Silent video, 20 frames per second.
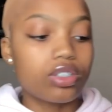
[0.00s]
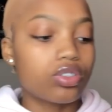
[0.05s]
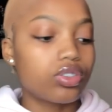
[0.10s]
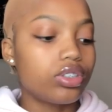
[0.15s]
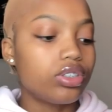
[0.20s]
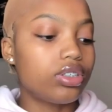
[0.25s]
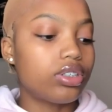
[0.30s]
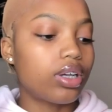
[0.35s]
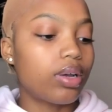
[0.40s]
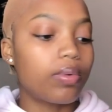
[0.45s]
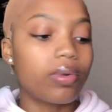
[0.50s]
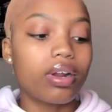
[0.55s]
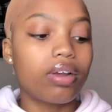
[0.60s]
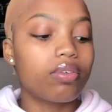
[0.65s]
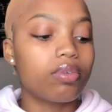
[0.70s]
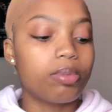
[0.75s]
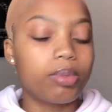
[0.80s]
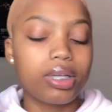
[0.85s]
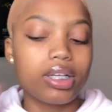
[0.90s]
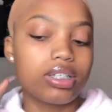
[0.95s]
a screenshot,
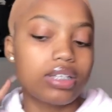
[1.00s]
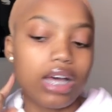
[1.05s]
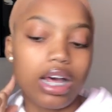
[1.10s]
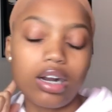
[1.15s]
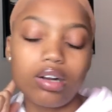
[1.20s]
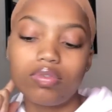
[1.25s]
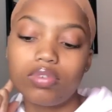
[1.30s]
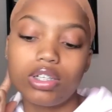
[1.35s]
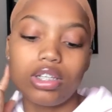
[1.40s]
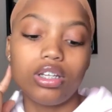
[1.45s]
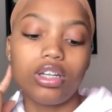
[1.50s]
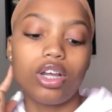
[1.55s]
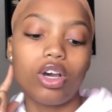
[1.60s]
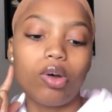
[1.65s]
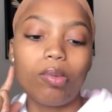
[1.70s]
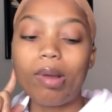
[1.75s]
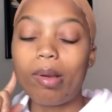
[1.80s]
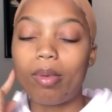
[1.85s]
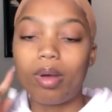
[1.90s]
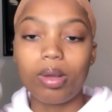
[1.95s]
whatever, because I don't really know.
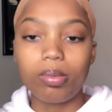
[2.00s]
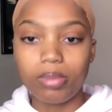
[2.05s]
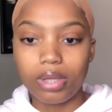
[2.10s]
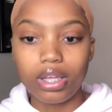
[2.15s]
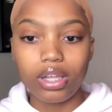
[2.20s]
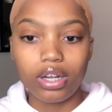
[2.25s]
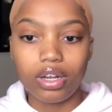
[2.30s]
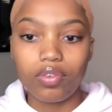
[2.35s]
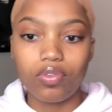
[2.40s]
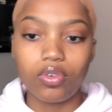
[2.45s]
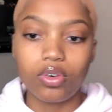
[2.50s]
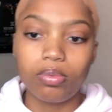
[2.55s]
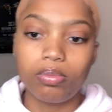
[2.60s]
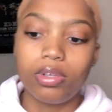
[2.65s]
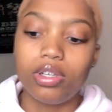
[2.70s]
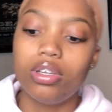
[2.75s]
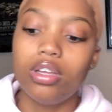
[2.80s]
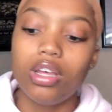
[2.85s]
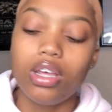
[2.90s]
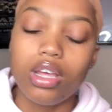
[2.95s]
My mom be getting it for me.
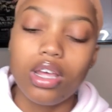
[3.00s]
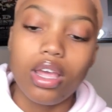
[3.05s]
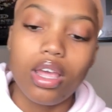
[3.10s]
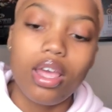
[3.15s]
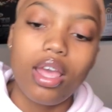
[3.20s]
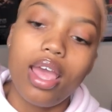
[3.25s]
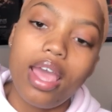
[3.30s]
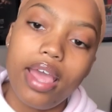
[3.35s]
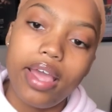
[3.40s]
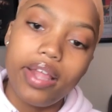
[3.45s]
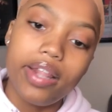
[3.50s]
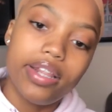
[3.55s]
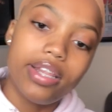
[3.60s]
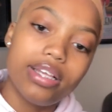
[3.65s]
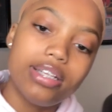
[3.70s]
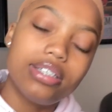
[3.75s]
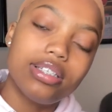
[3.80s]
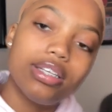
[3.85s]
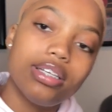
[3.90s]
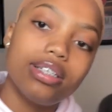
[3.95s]
And
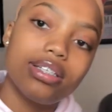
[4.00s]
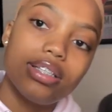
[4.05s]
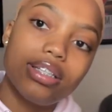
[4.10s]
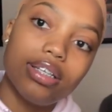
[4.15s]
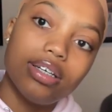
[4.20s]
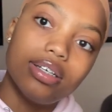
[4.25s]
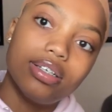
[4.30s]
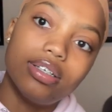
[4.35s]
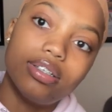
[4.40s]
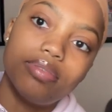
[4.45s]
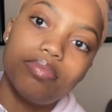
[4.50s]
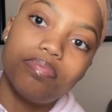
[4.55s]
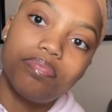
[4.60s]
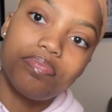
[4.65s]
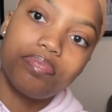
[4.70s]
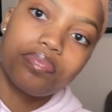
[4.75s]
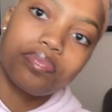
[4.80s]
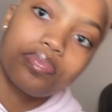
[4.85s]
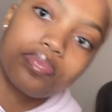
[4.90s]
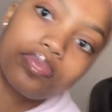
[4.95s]
this is the
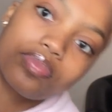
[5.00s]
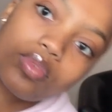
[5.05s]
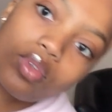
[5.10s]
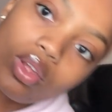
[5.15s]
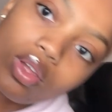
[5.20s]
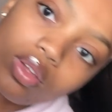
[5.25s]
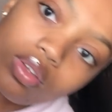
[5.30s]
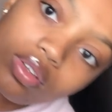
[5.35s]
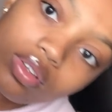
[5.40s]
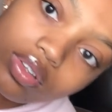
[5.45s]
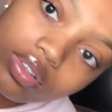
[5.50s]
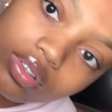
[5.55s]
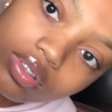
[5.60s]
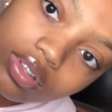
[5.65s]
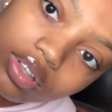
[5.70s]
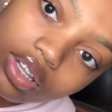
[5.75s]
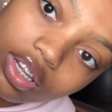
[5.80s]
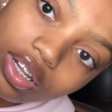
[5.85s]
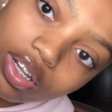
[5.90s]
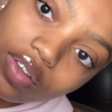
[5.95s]

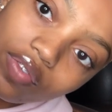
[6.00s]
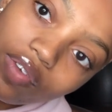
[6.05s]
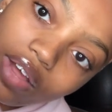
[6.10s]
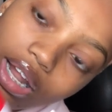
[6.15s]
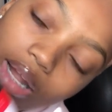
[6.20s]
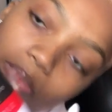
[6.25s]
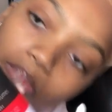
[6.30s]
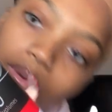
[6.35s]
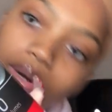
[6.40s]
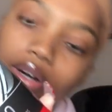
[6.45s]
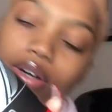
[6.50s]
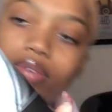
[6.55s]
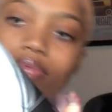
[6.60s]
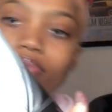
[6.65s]
developer,